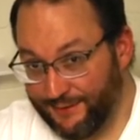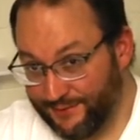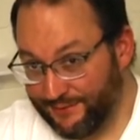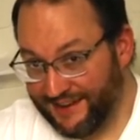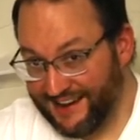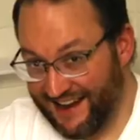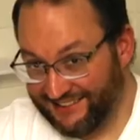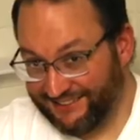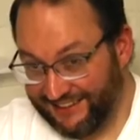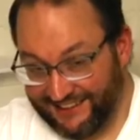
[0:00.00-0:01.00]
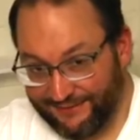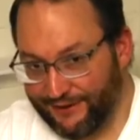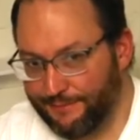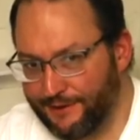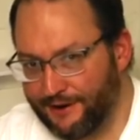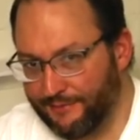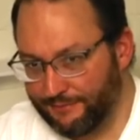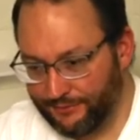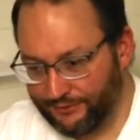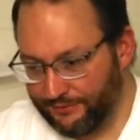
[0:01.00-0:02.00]
when we can actually leave our
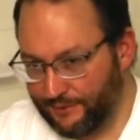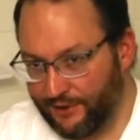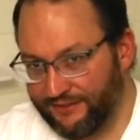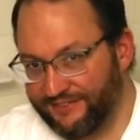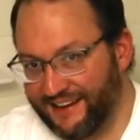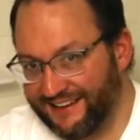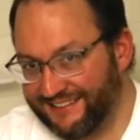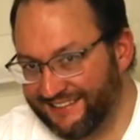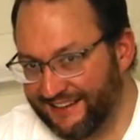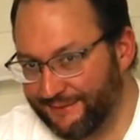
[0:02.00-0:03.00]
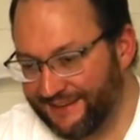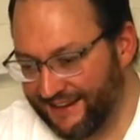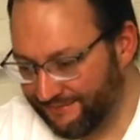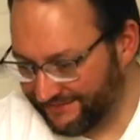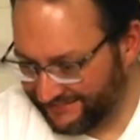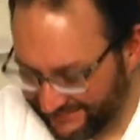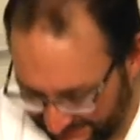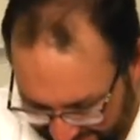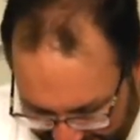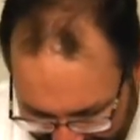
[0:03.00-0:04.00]
apartment, both my wife and I at the same time.
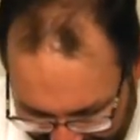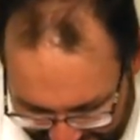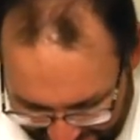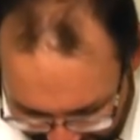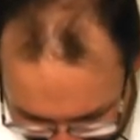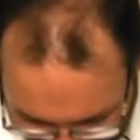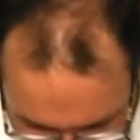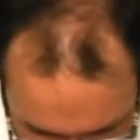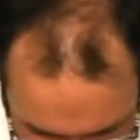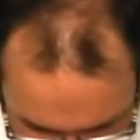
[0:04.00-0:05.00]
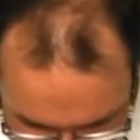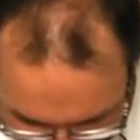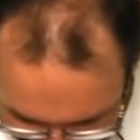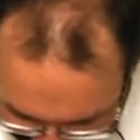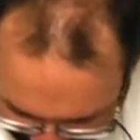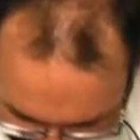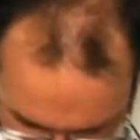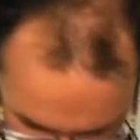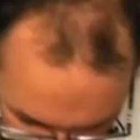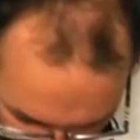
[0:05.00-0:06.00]
Yes, that'll be a nice day again,
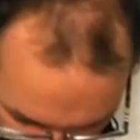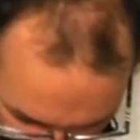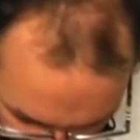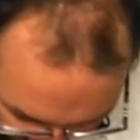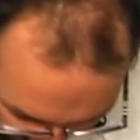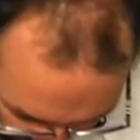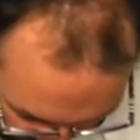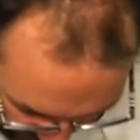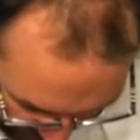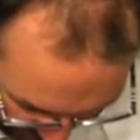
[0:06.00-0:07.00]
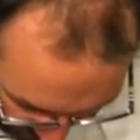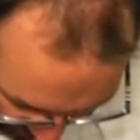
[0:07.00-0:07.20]
won't it, Basil? You're a good boy.